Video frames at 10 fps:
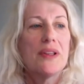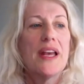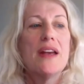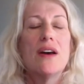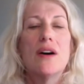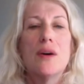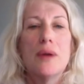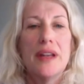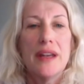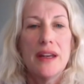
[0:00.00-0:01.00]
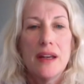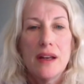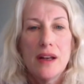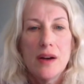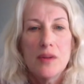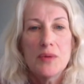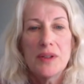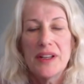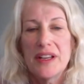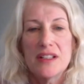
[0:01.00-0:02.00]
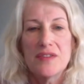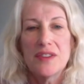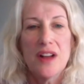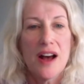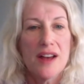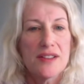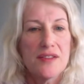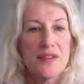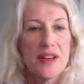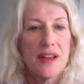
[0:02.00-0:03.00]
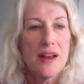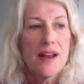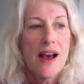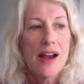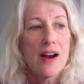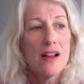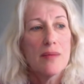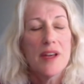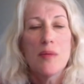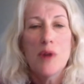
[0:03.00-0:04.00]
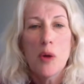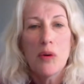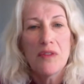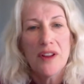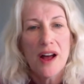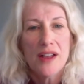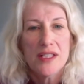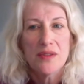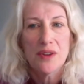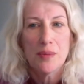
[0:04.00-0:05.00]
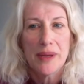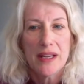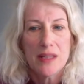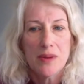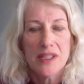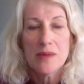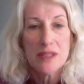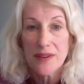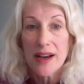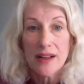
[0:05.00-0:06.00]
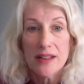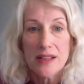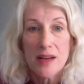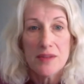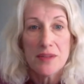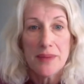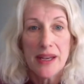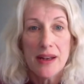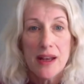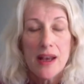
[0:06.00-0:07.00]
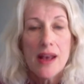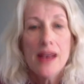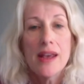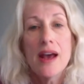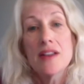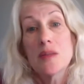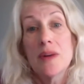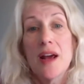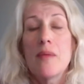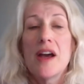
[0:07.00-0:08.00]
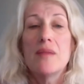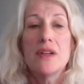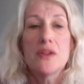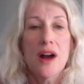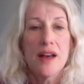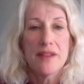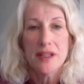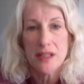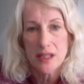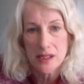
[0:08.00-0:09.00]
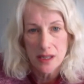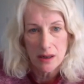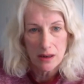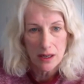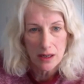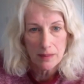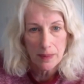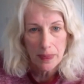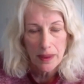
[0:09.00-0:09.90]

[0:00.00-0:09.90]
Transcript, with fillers: Plato, and he was really into philosophy. I call him the immobile philosopher, because once it was finally time to meet, he asked when I might be driving to his area